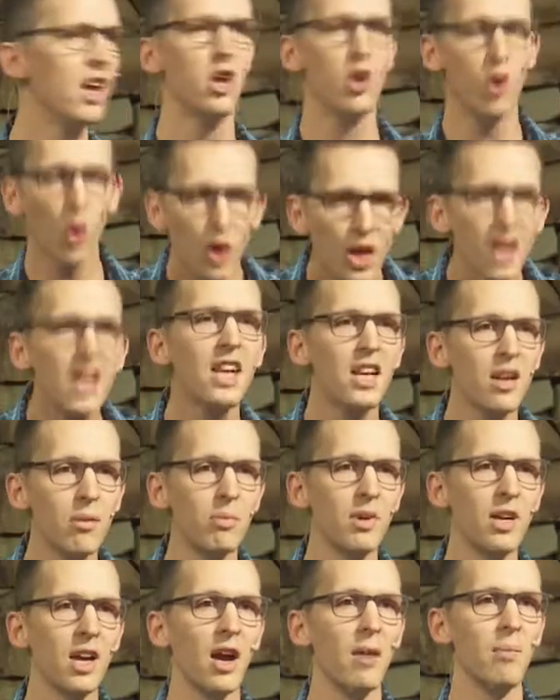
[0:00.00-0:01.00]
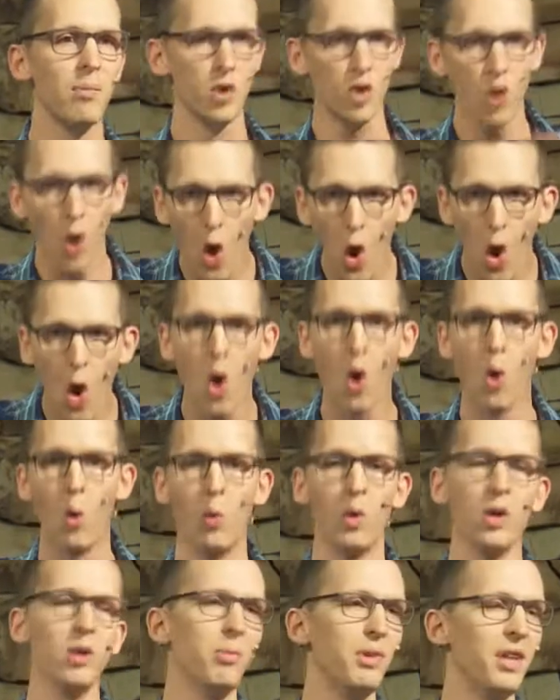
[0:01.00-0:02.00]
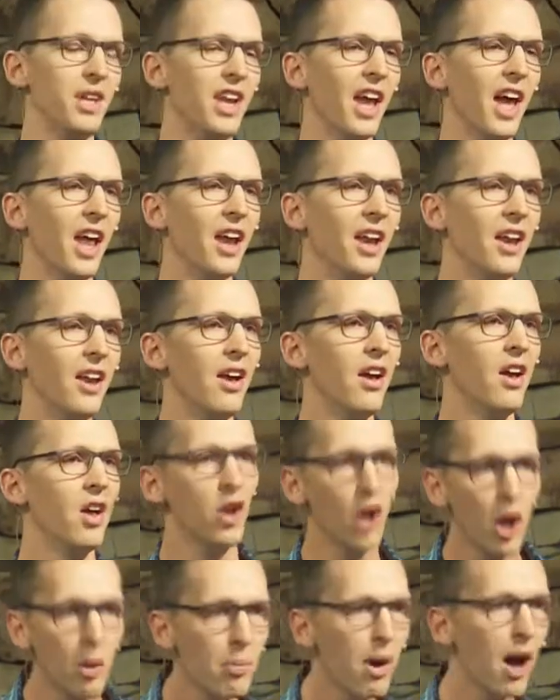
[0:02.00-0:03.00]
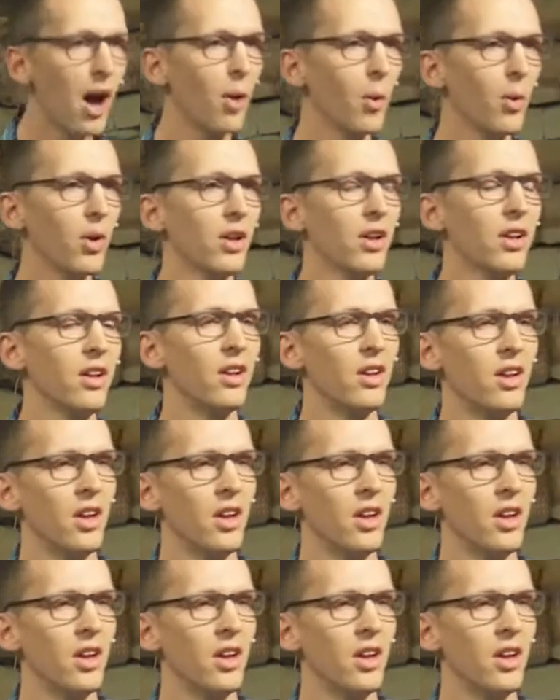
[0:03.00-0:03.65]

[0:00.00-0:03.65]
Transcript: Your kingdom come, your will be done. Not my will,